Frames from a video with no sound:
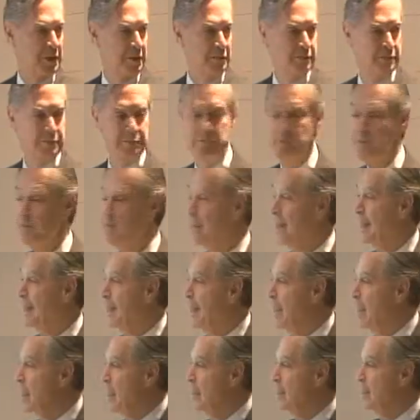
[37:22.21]
ourselves.
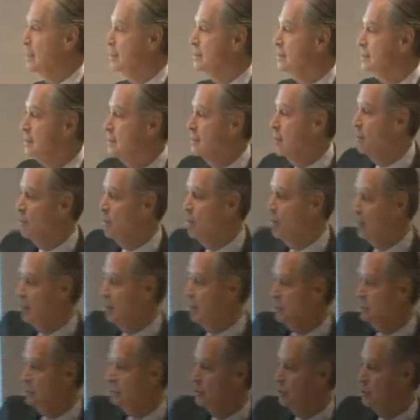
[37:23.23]

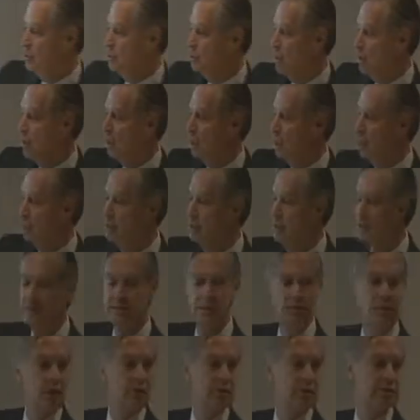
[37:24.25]
Slowly, you have all
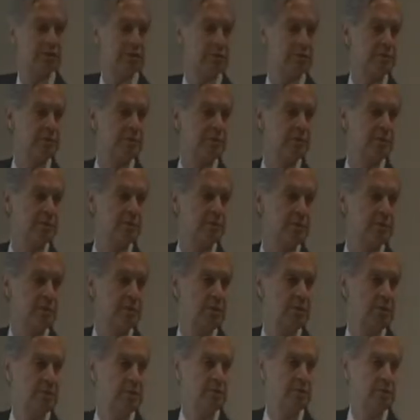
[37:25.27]
these concepts